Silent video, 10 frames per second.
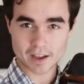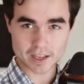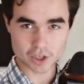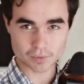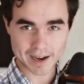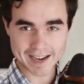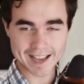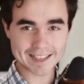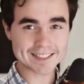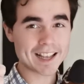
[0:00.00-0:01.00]
in your right
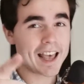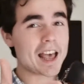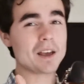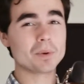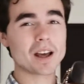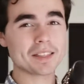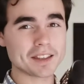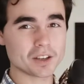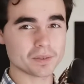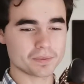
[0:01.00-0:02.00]
hand. And what I
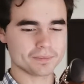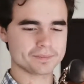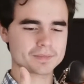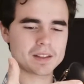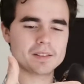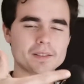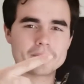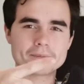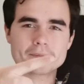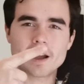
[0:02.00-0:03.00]
think of
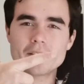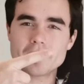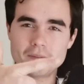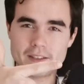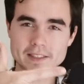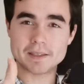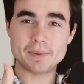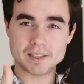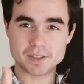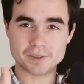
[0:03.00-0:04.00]
this as a
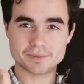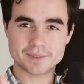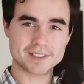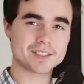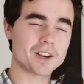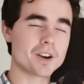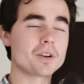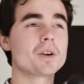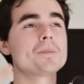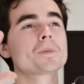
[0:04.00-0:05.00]
pistol.
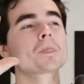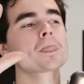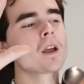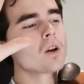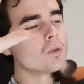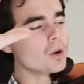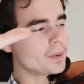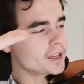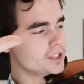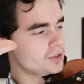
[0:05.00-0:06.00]
So what
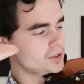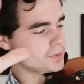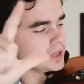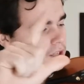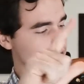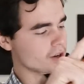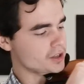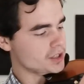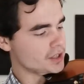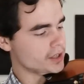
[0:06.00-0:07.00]
we're going to do is we're going to go
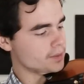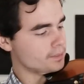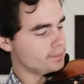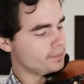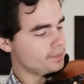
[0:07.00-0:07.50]
to the